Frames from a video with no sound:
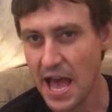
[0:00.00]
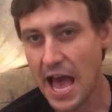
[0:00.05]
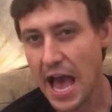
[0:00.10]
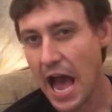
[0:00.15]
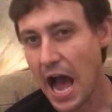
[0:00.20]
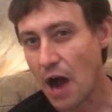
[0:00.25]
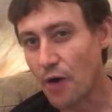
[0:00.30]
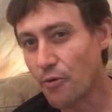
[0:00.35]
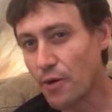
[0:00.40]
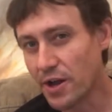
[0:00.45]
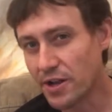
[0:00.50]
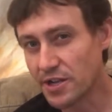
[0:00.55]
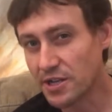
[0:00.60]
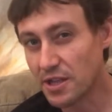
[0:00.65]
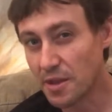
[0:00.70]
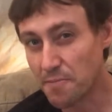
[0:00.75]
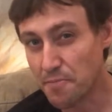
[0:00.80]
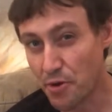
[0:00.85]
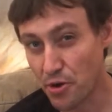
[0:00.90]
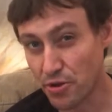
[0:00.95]
How well did the
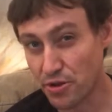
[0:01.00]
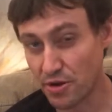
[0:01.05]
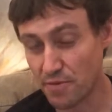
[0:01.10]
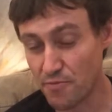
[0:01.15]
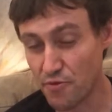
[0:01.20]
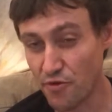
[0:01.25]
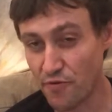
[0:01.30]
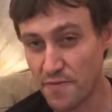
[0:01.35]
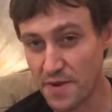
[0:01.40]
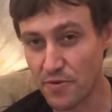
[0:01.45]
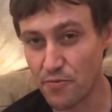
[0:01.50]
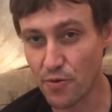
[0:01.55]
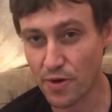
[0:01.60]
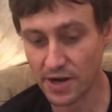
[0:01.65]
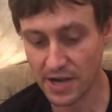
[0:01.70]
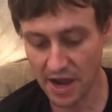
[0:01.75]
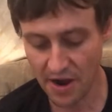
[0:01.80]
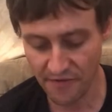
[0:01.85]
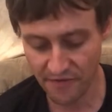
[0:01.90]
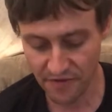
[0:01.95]
birther movement work
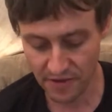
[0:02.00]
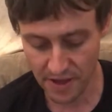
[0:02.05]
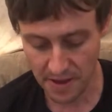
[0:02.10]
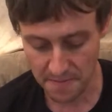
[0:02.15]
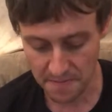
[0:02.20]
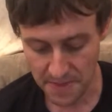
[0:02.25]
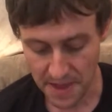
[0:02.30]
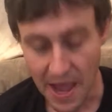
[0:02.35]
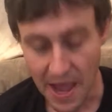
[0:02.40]
out for them?